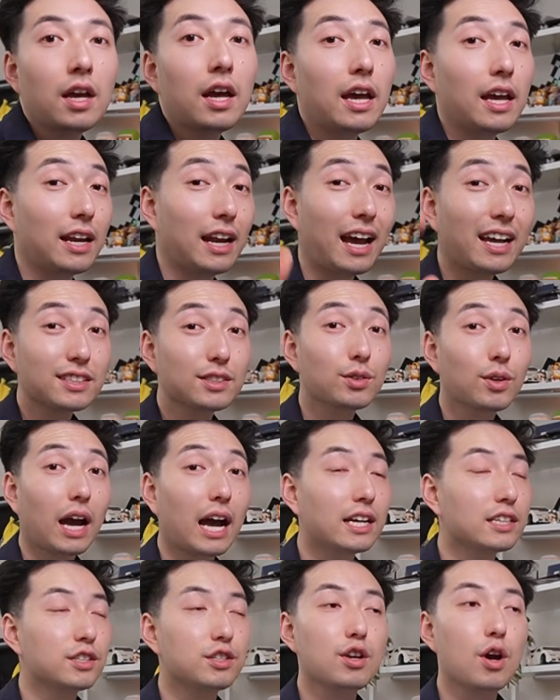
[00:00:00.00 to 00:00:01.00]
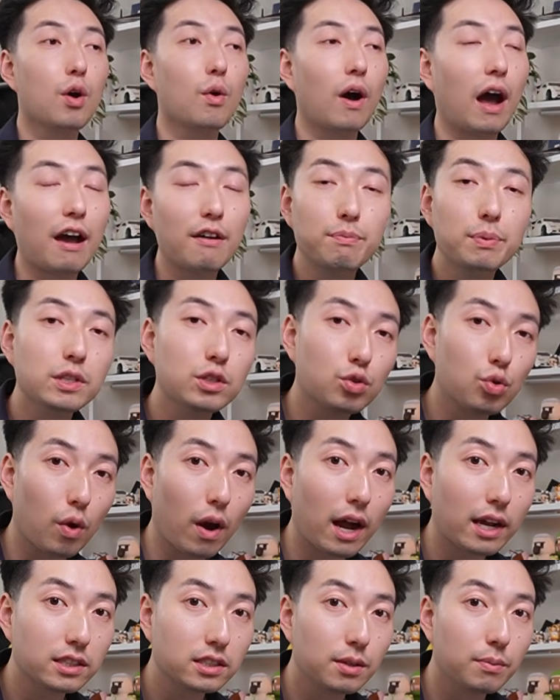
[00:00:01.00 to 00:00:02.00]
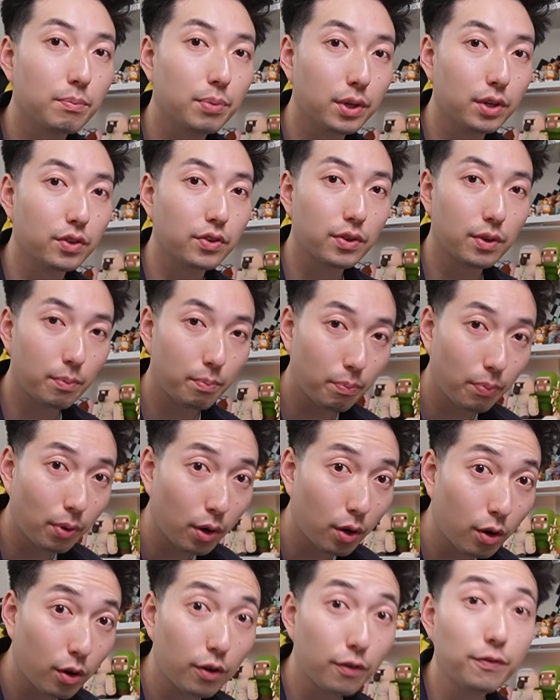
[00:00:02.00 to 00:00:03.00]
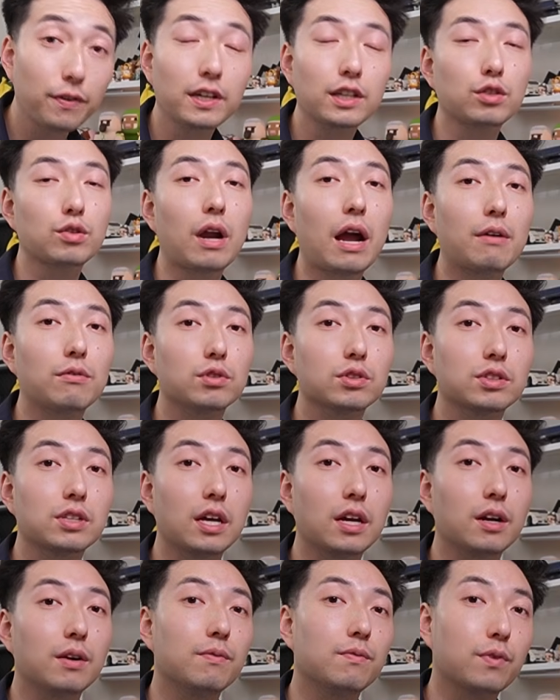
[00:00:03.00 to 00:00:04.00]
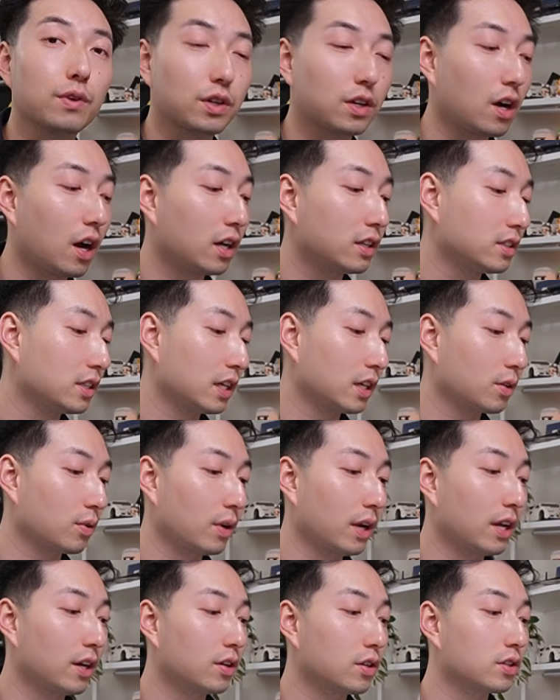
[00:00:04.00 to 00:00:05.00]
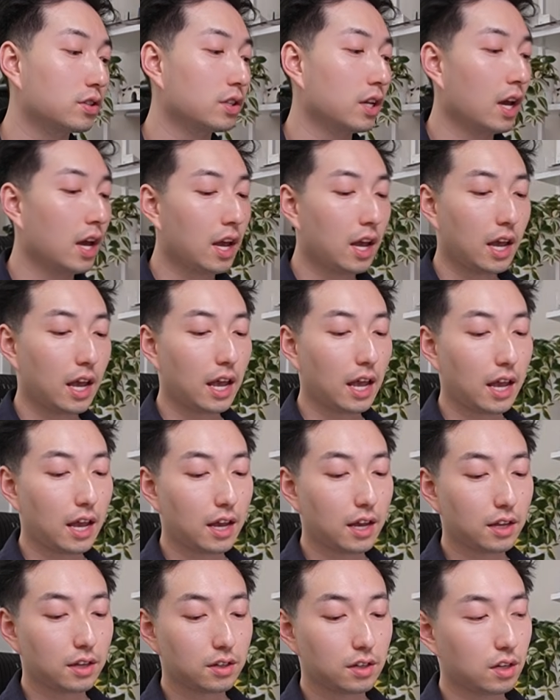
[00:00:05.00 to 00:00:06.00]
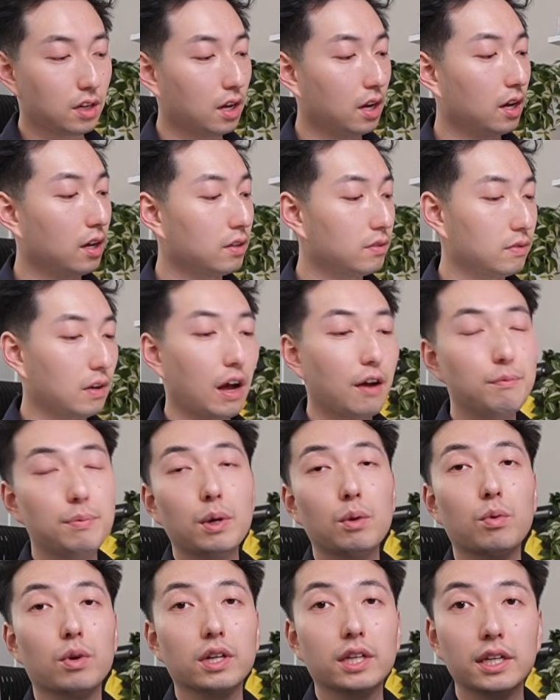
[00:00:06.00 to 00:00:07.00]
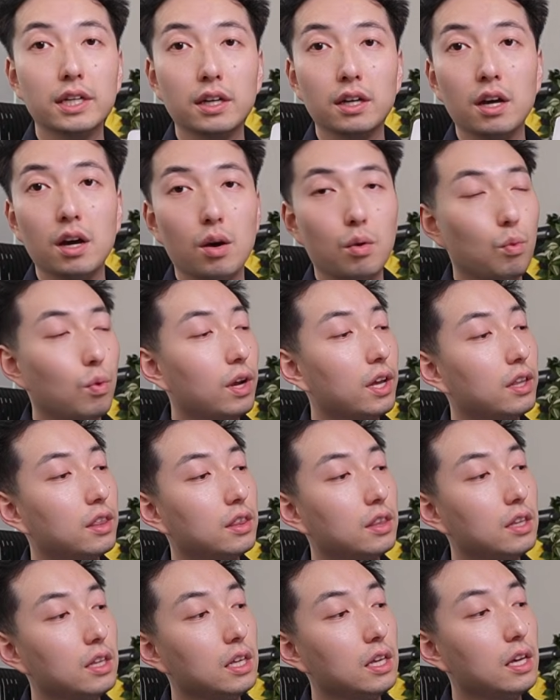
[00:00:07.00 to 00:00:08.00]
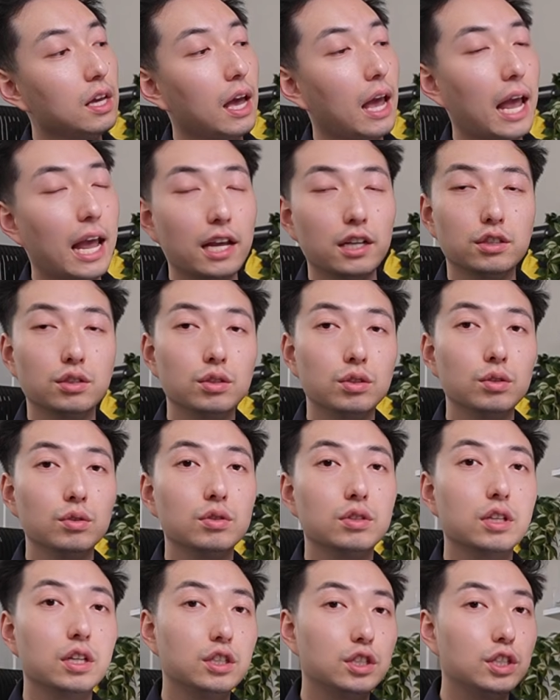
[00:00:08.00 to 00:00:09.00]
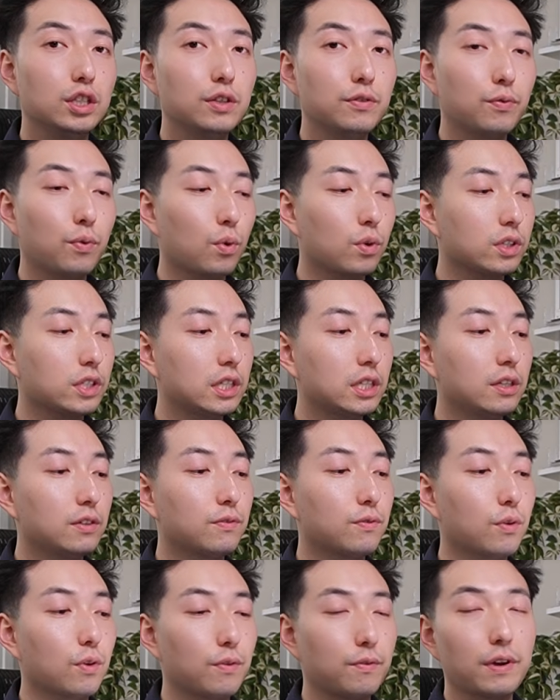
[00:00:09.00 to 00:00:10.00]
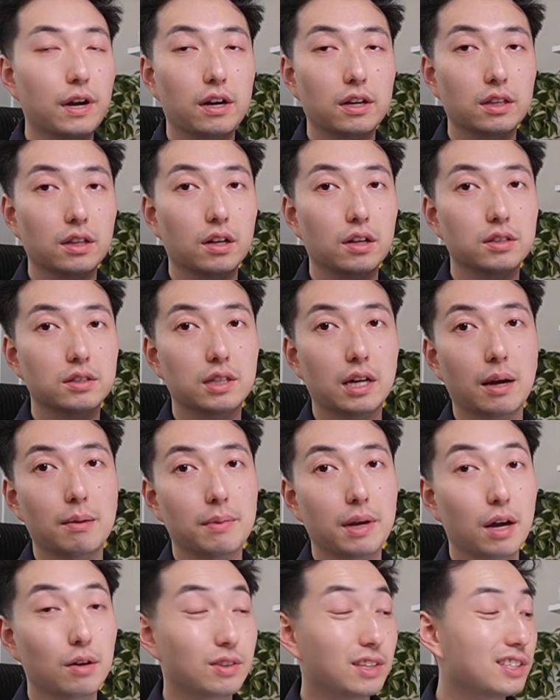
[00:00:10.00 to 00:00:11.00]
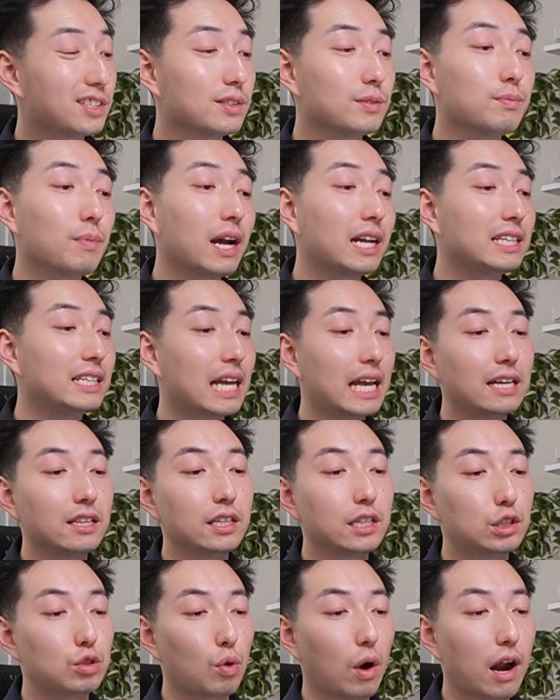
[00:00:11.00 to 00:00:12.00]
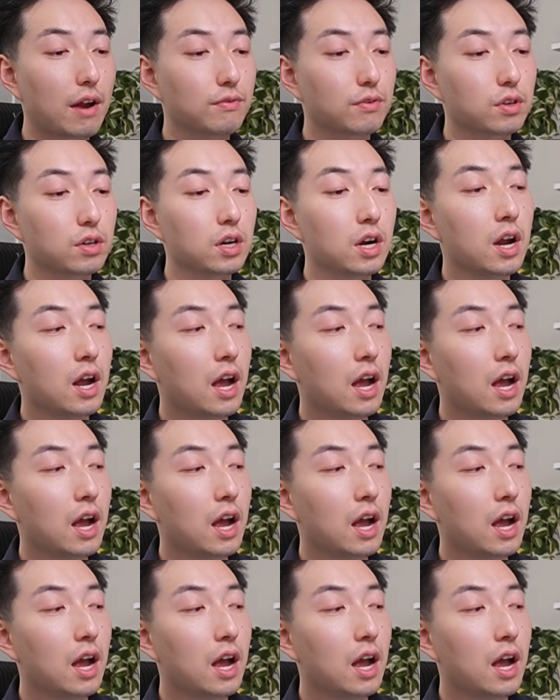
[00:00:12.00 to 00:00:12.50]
And as you guys know, I've been trying to build the perfect travel setup for content creators, and I've been working with the ASUS G14 for a very long time now. This is my daily driver.